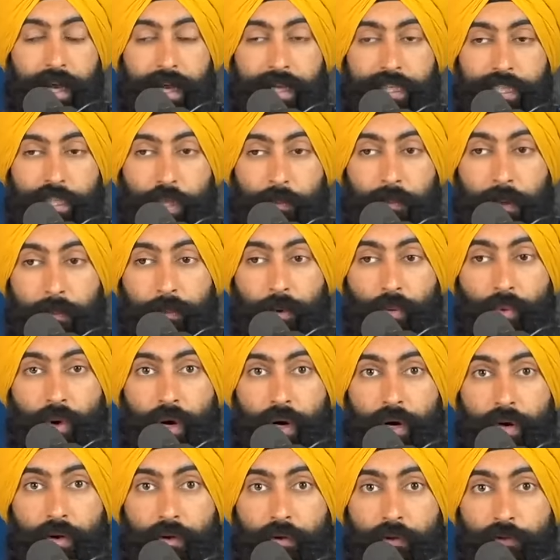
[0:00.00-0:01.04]
And so people
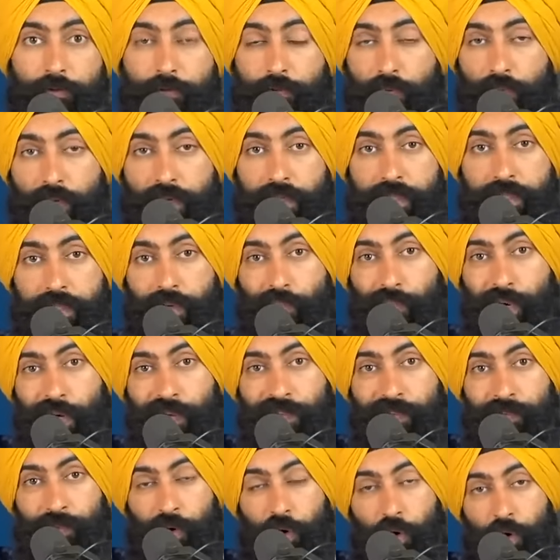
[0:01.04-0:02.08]
were forced to work
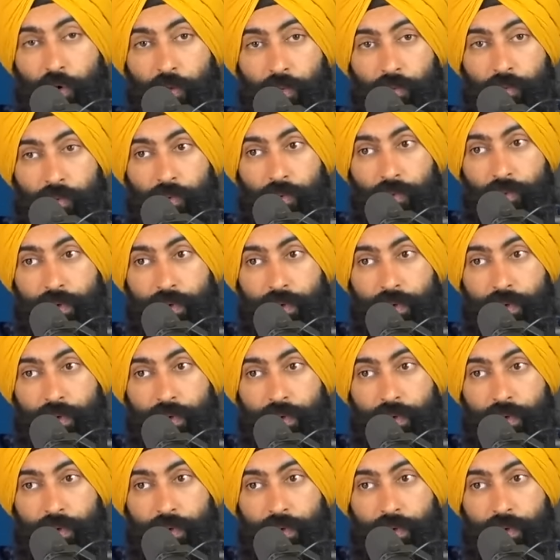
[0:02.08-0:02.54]
from home,